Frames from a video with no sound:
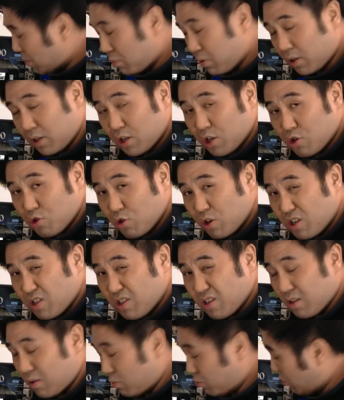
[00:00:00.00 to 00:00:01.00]
plug it straight
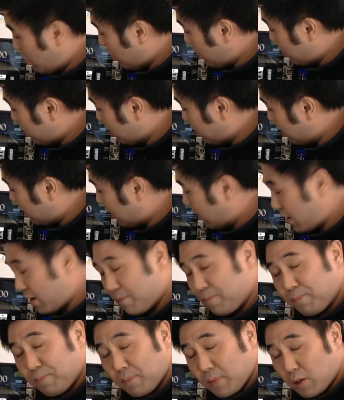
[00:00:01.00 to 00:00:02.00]
in with the
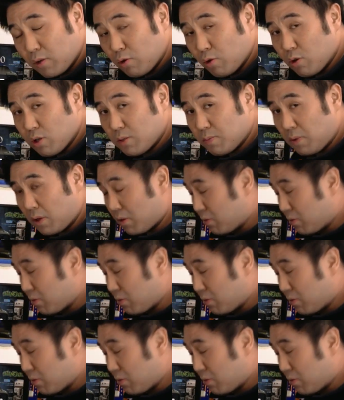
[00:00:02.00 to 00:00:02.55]
USB